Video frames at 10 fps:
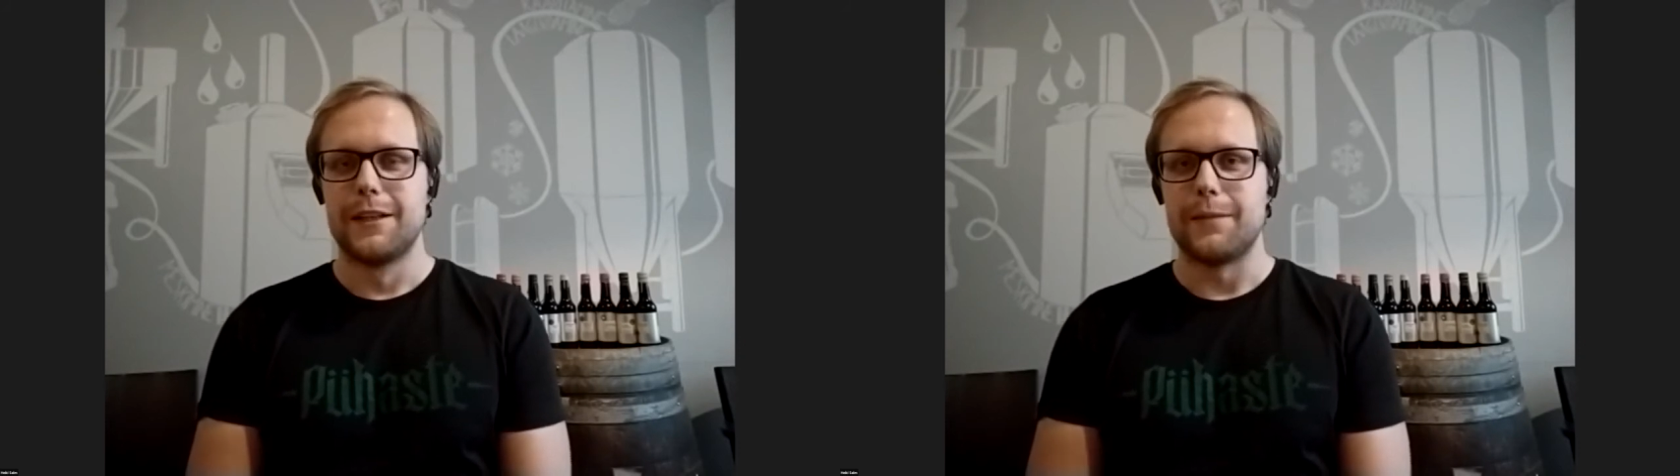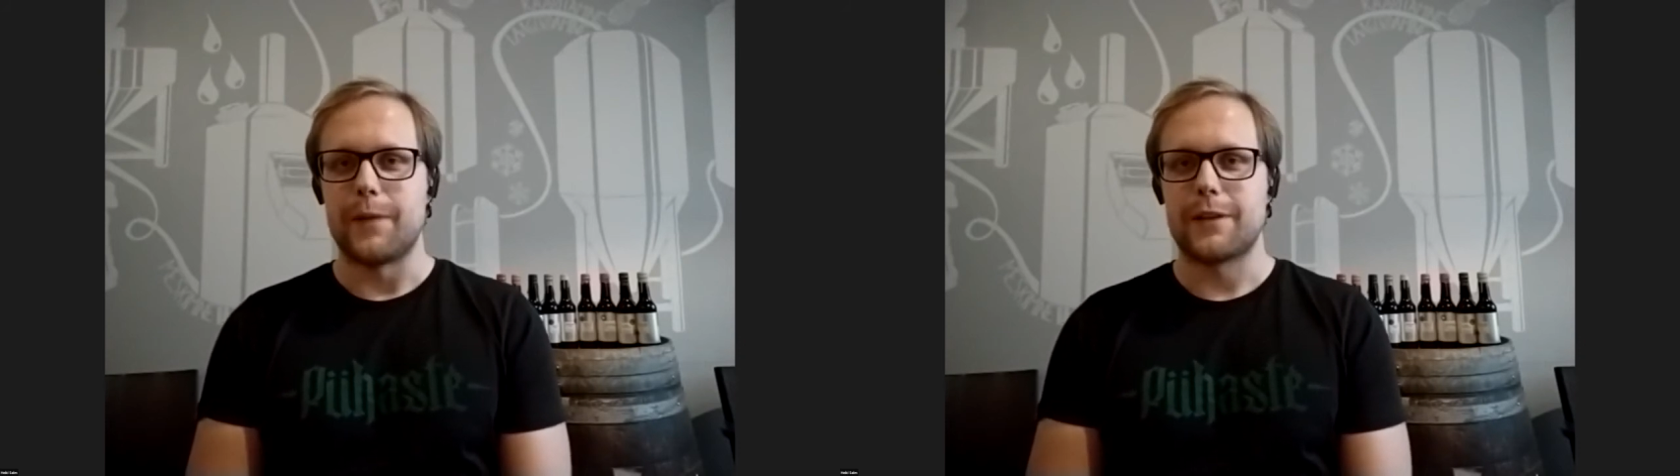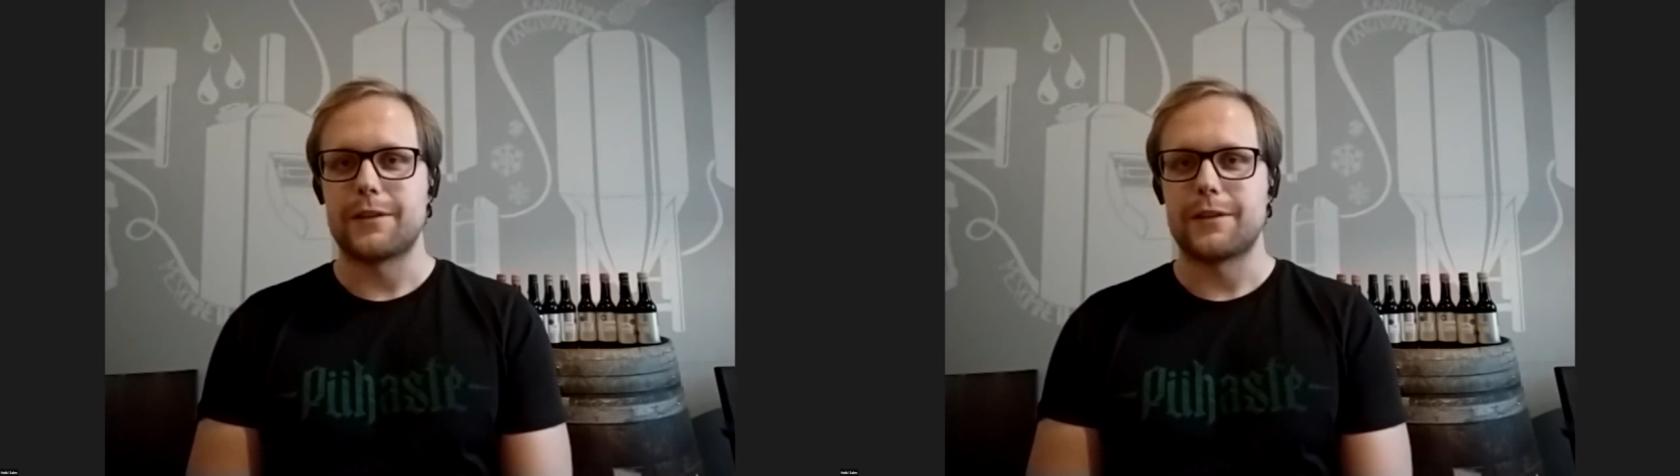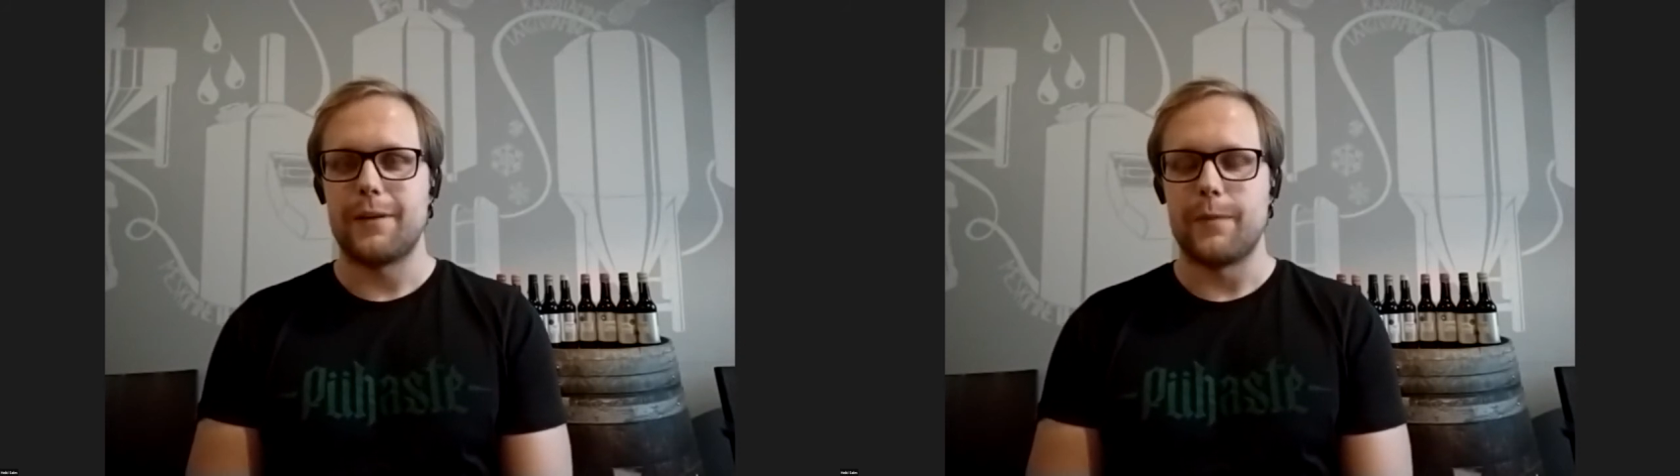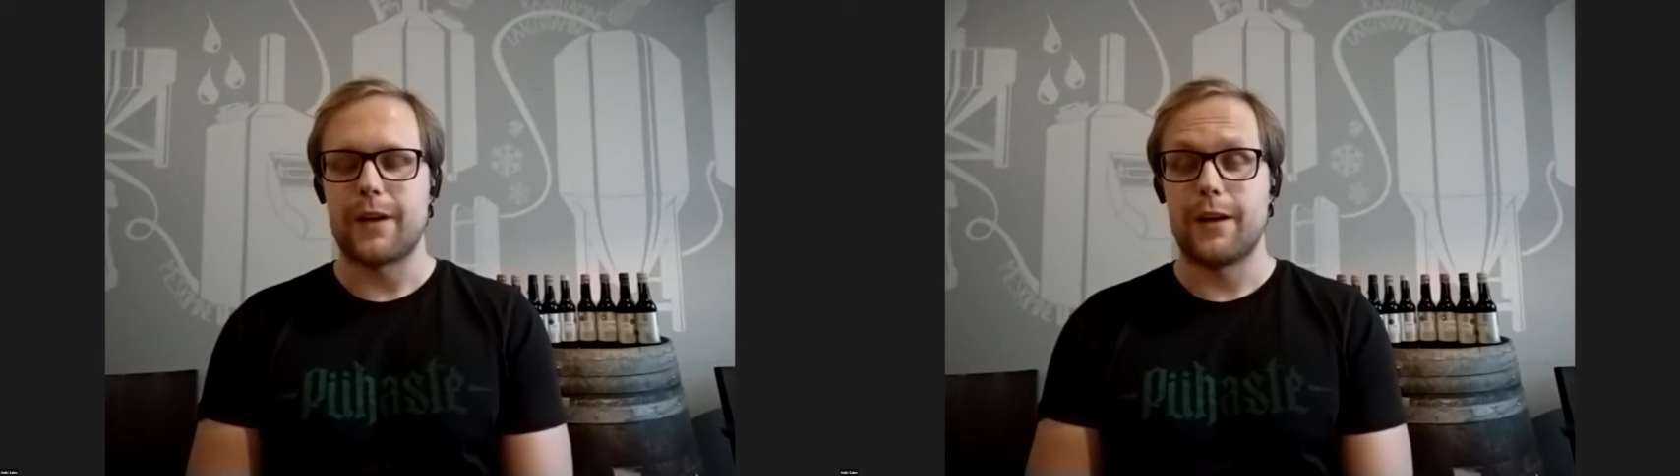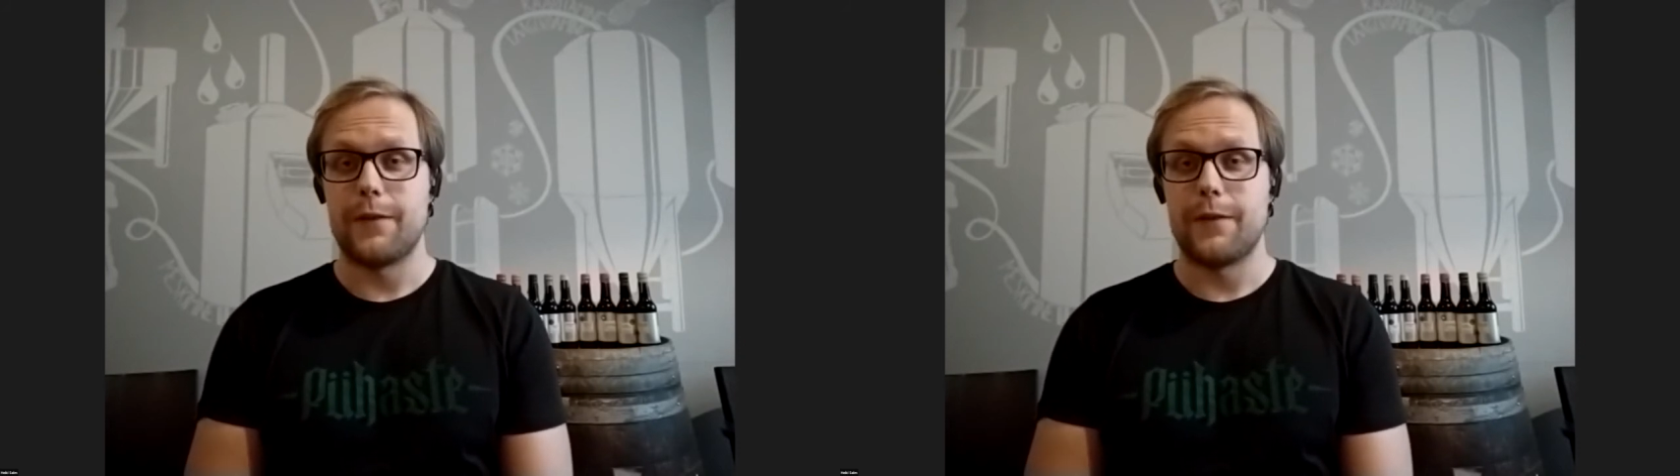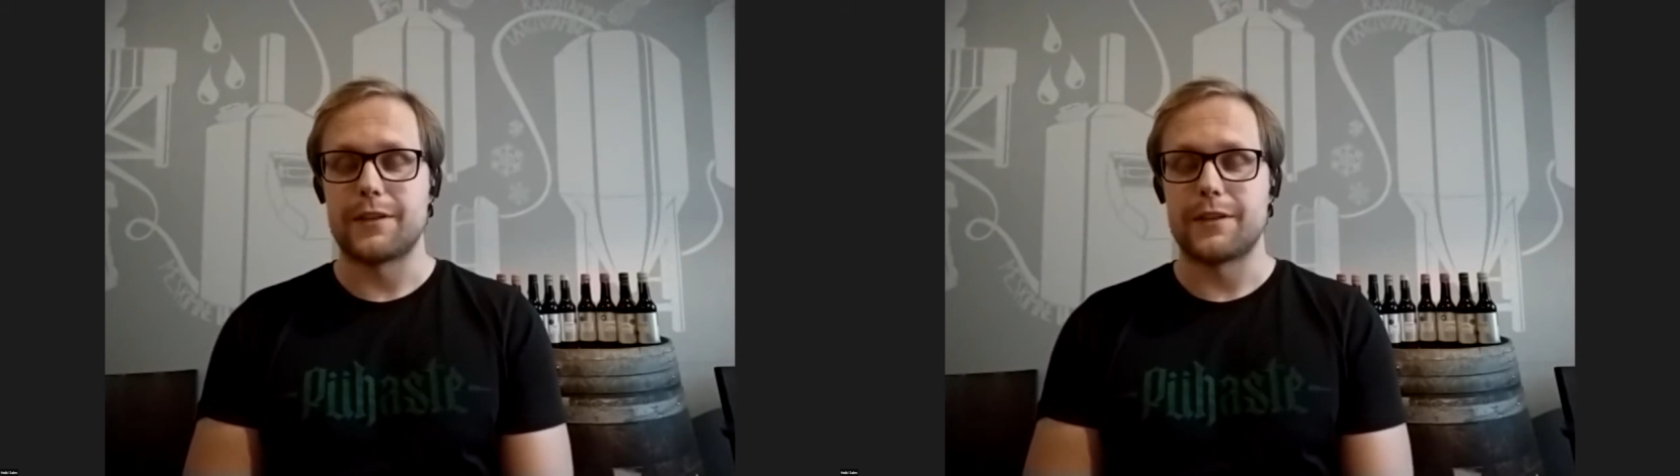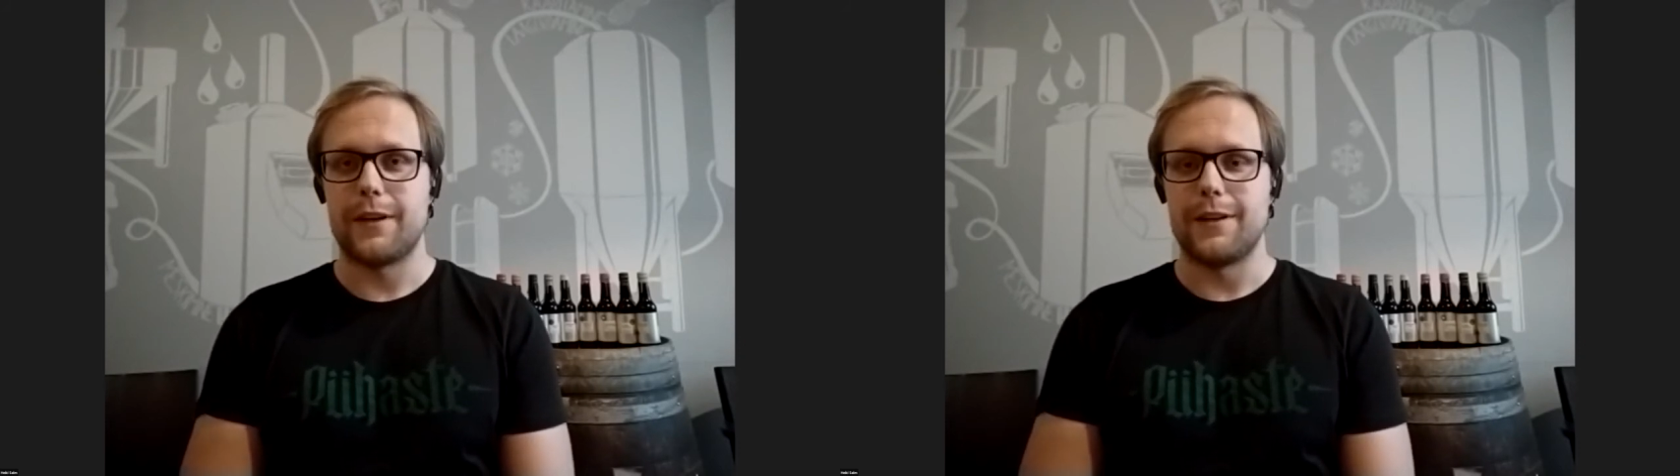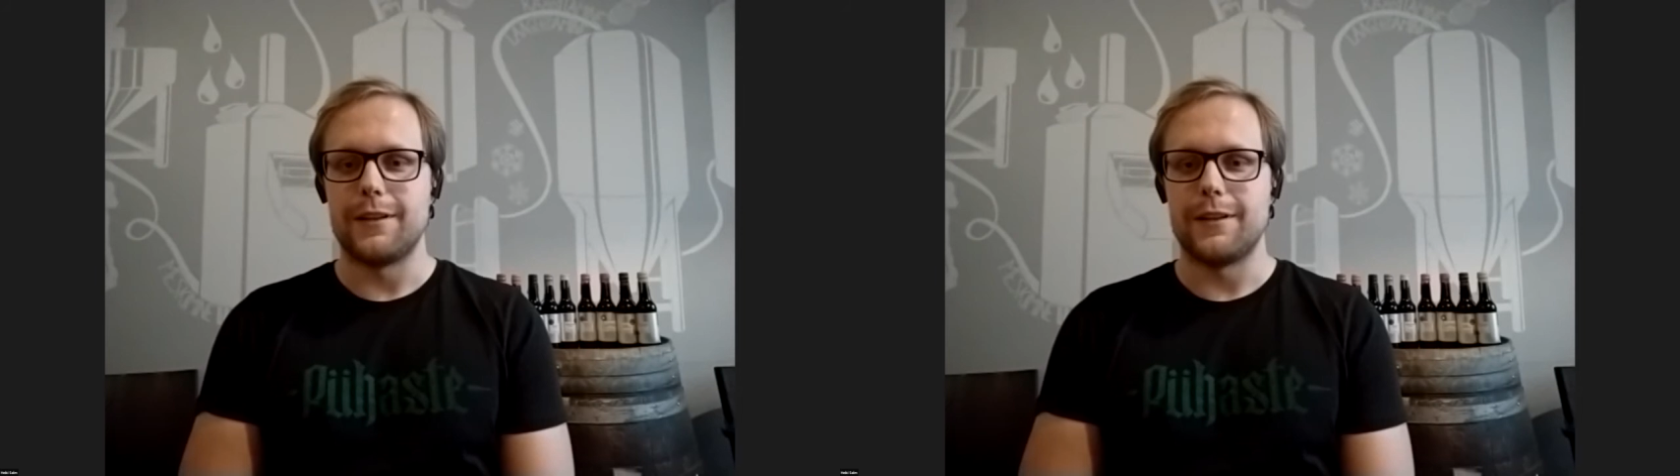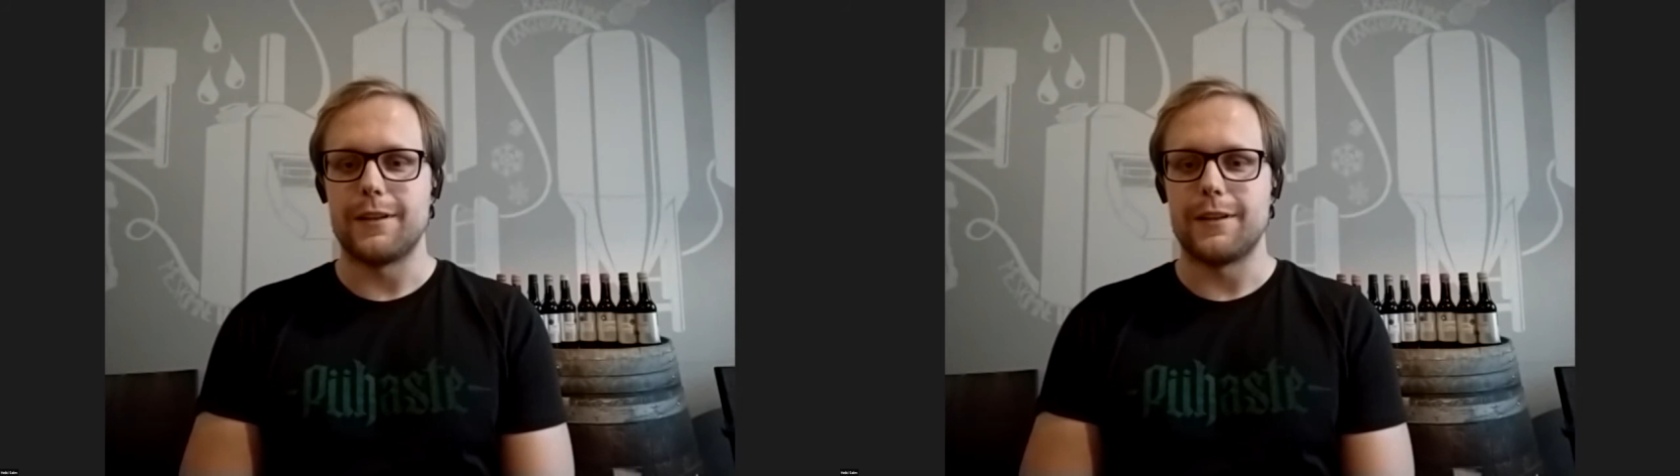MacGyver style